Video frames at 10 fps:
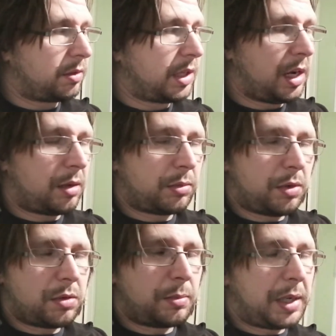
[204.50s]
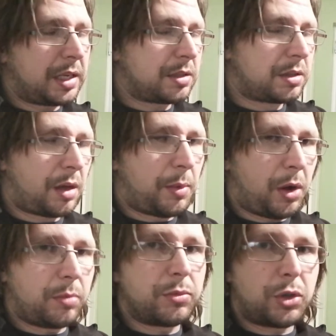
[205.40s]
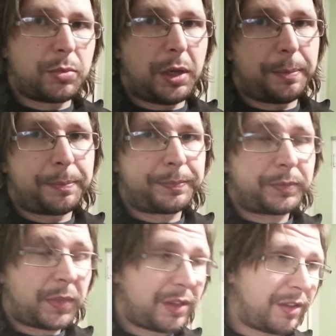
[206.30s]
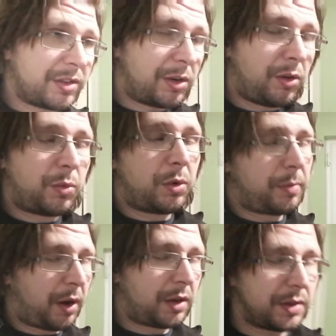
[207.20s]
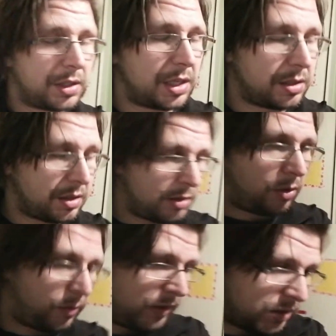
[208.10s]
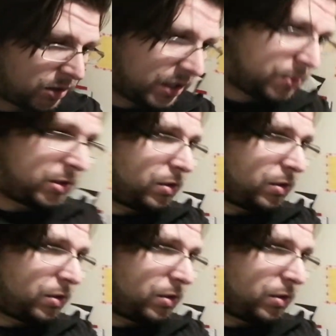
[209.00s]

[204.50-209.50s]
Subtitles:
get up, go and do the bees, come home, job done. There is a lot of work behind the scenes, and there's a lot of things you need to be